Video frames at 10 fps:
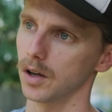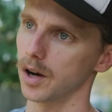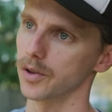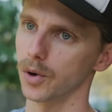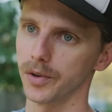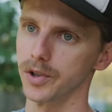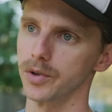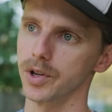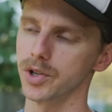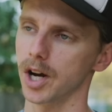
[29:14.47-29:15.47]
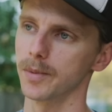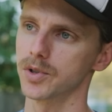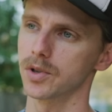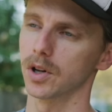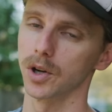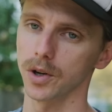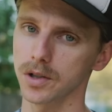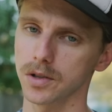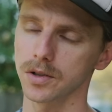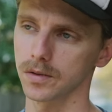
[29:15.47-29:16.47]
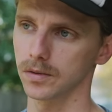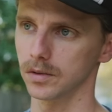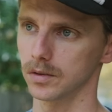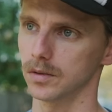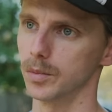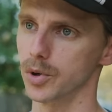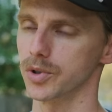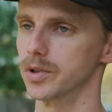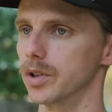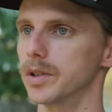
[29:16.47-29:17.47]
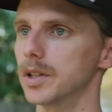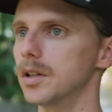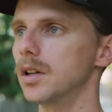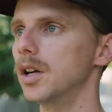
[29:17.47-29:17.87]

out of all the union jobs, clerks, mostly union.